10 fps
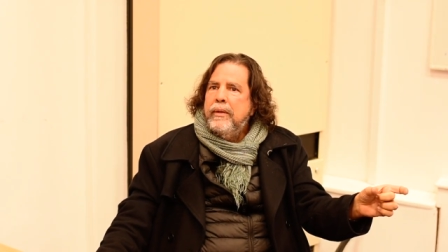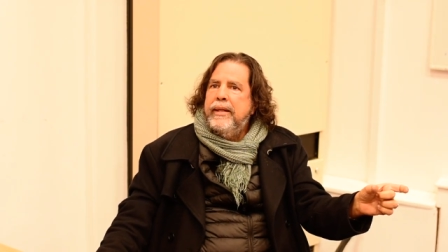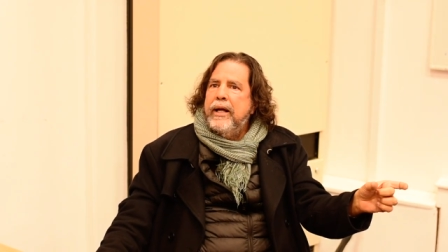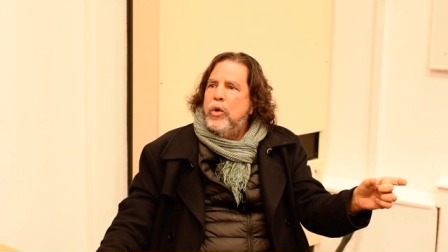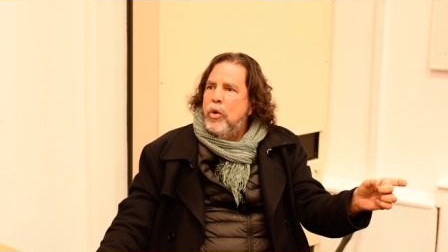
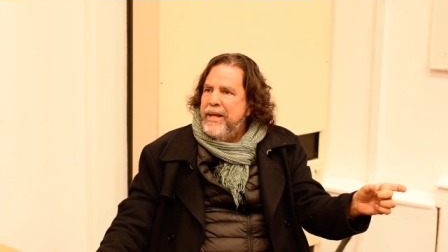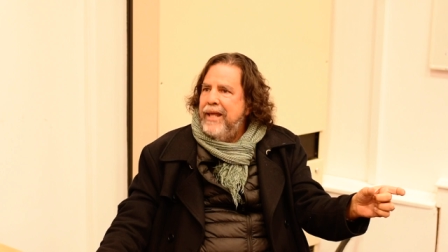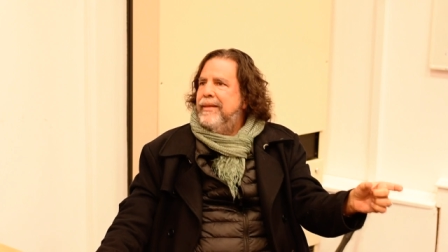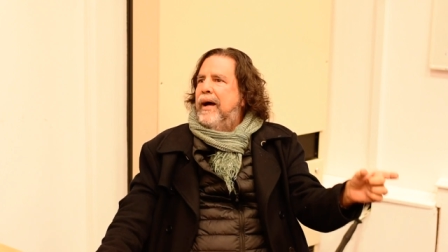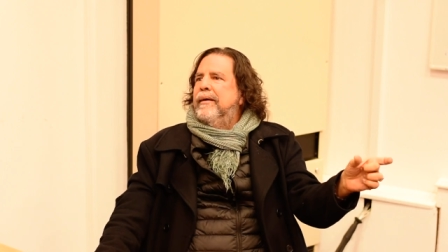The
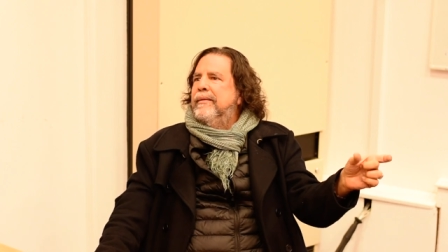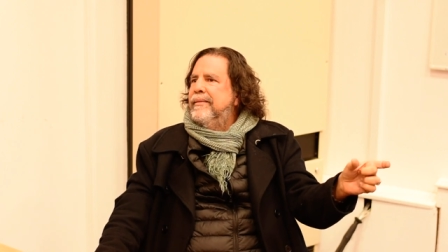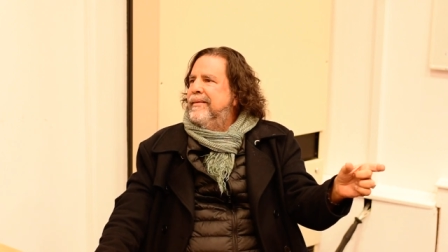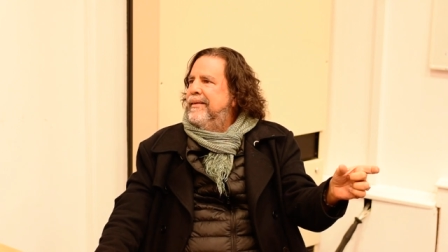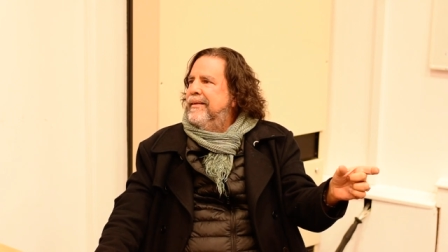encomienda.
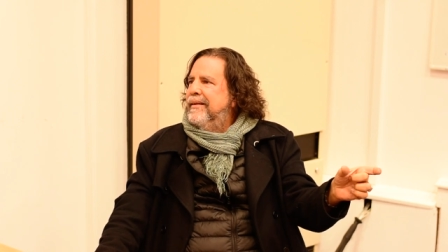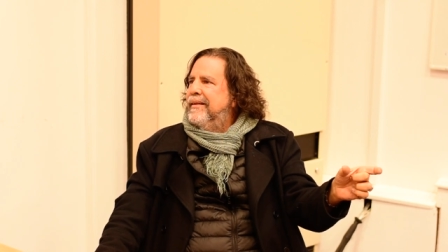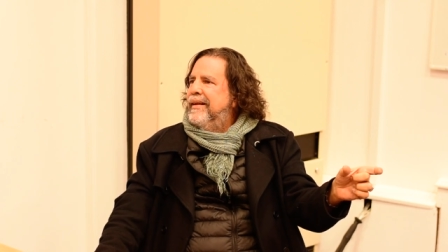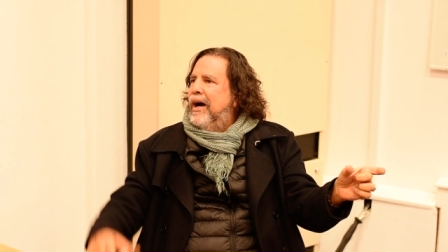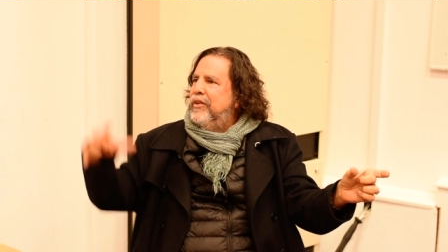
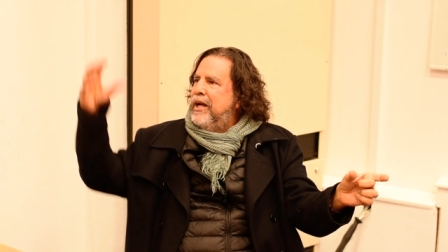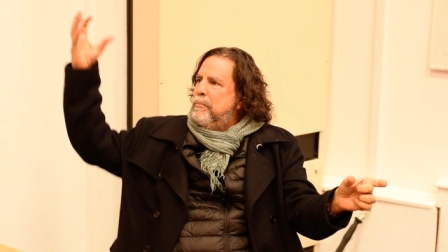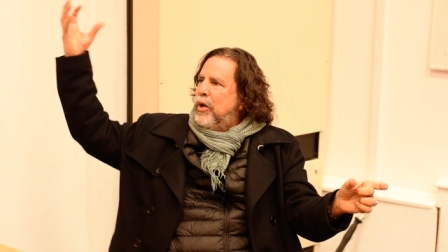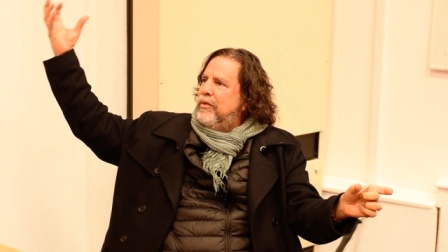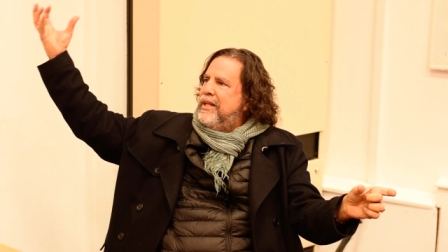Now they
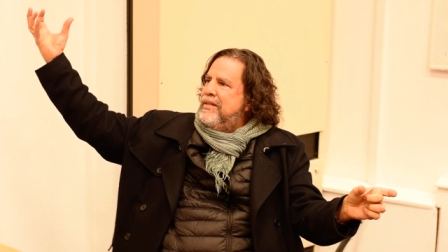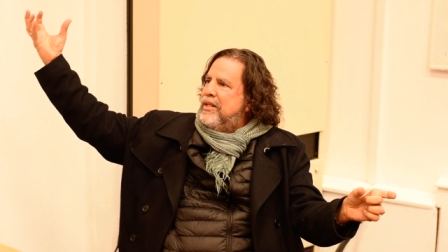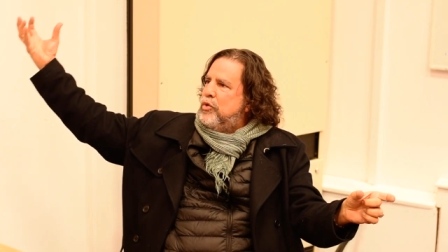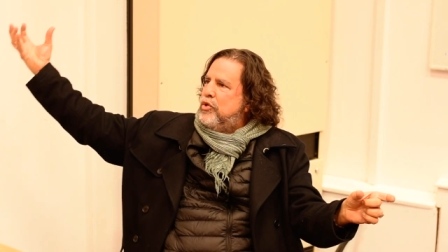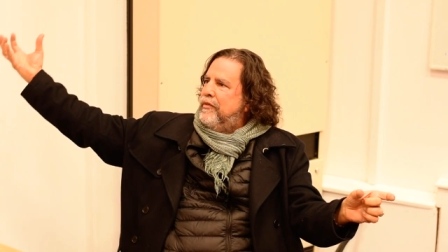brought the
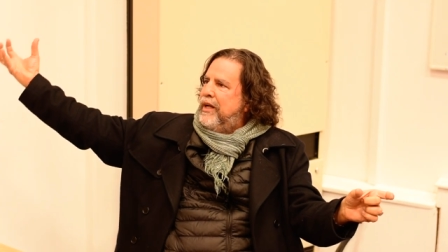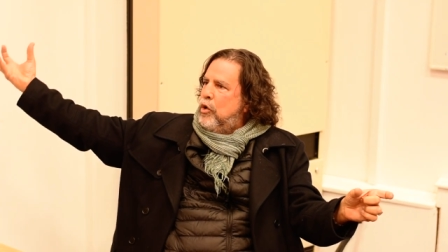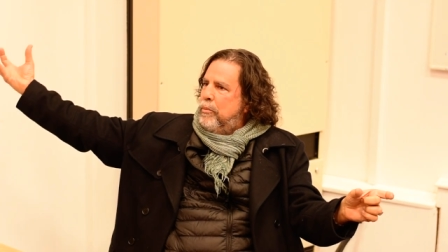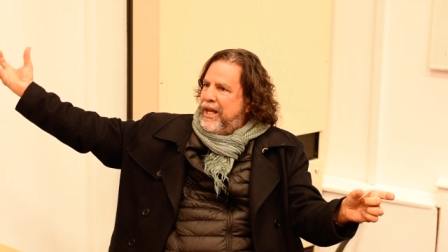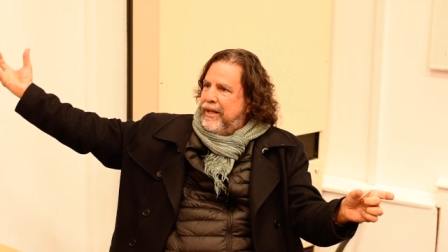institution of the
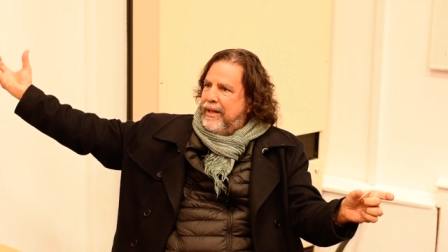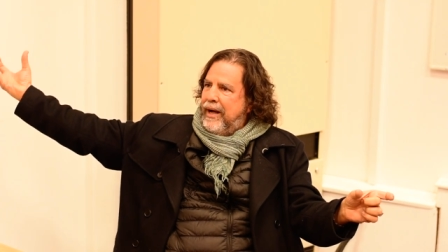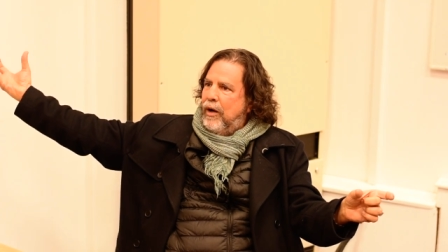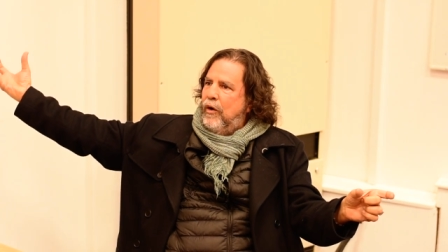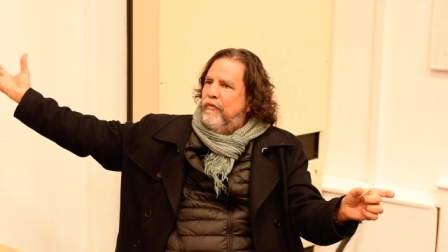
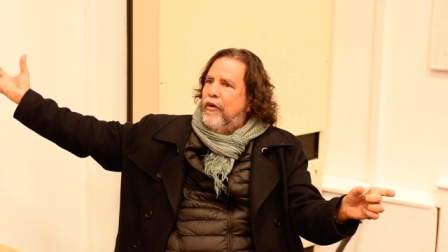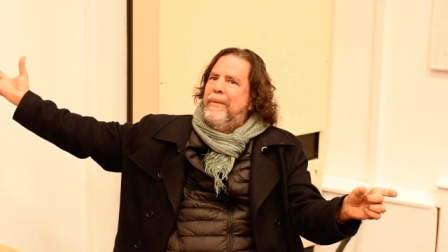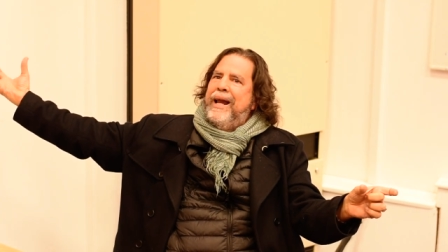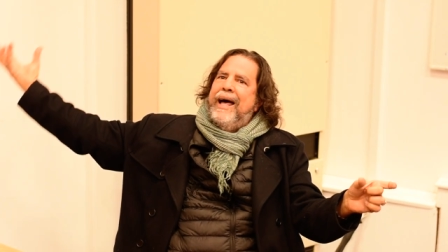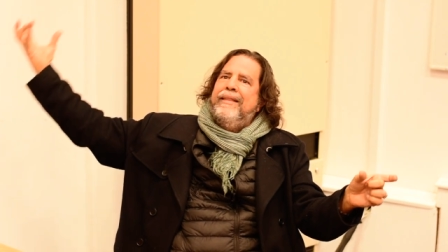encomienda from
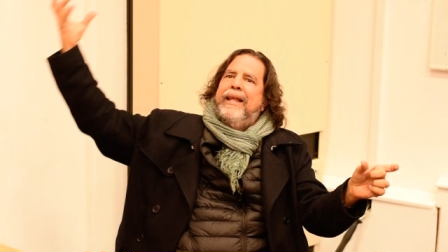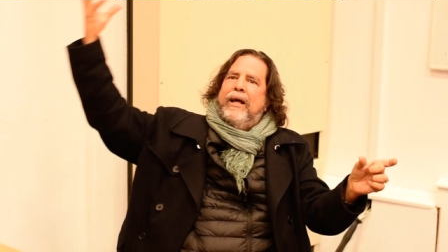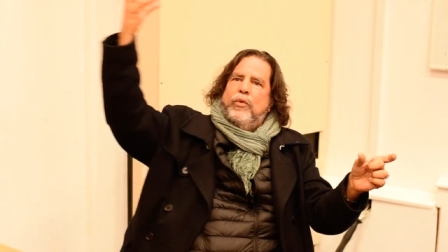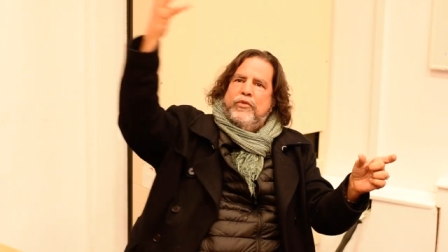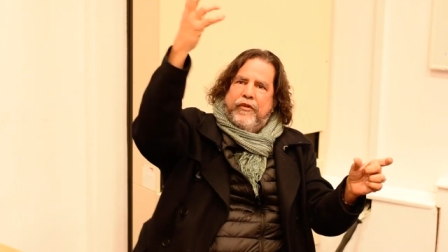
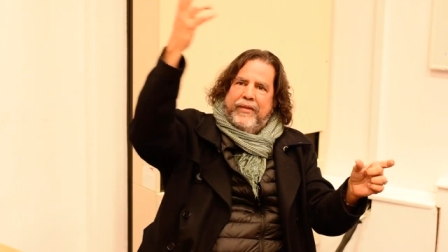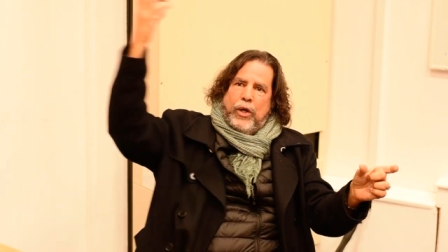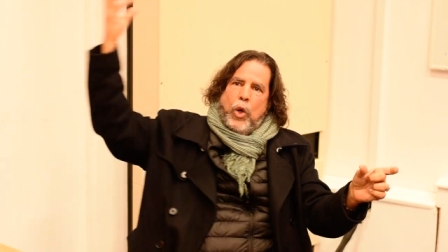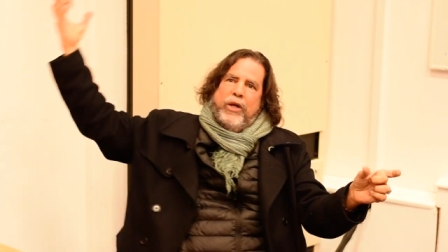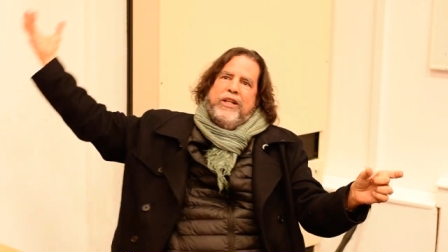Al-Andalus, from the
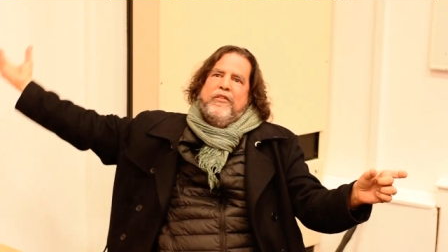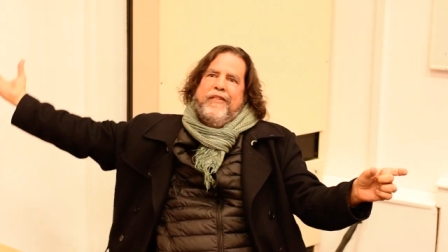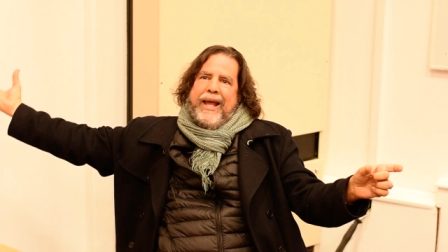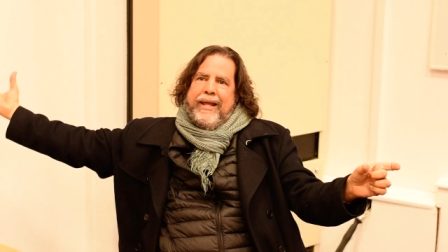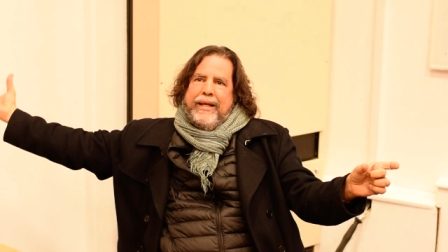conquest of
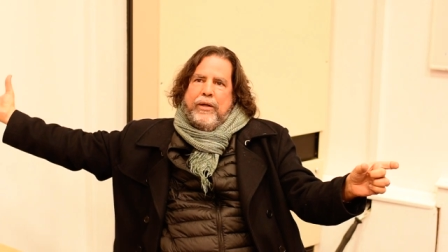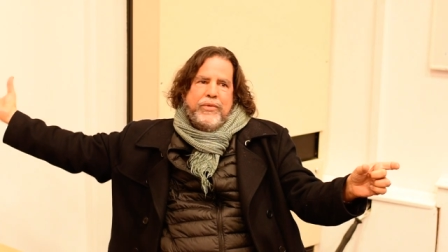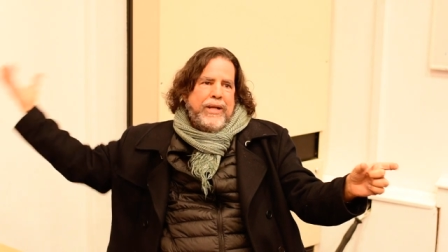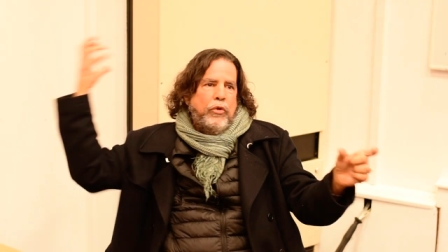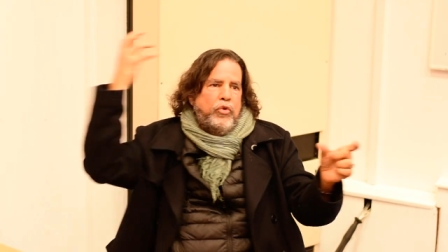
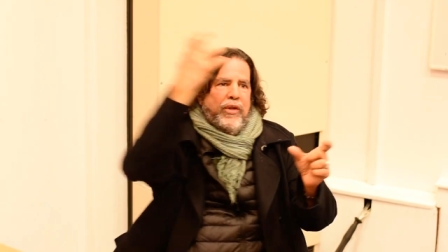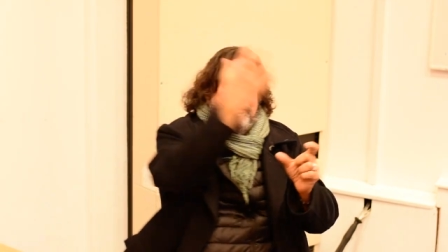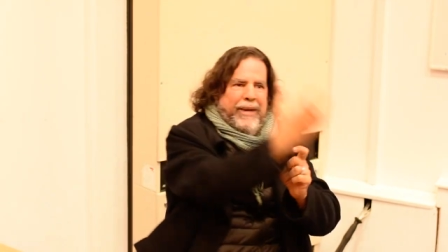Al-Andalus, now to the